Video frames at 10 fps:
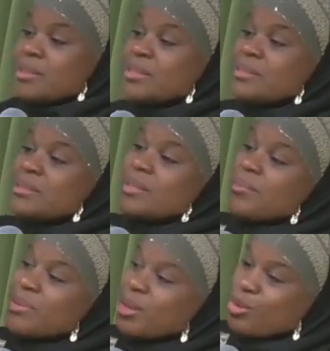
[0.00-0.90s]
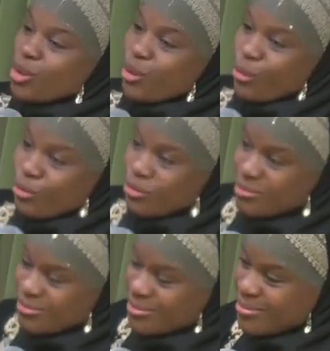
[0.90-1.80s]
does the same thing to her.
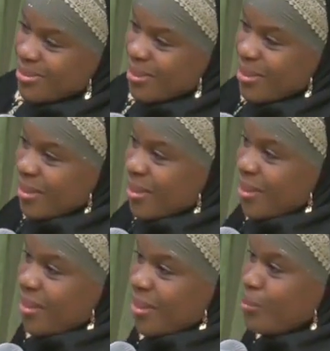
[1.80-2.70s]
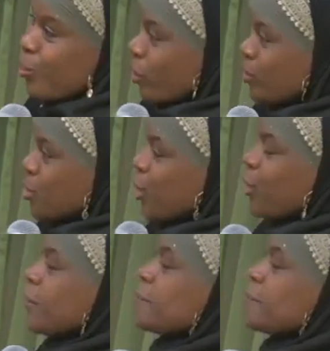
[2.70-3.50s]
He boils her,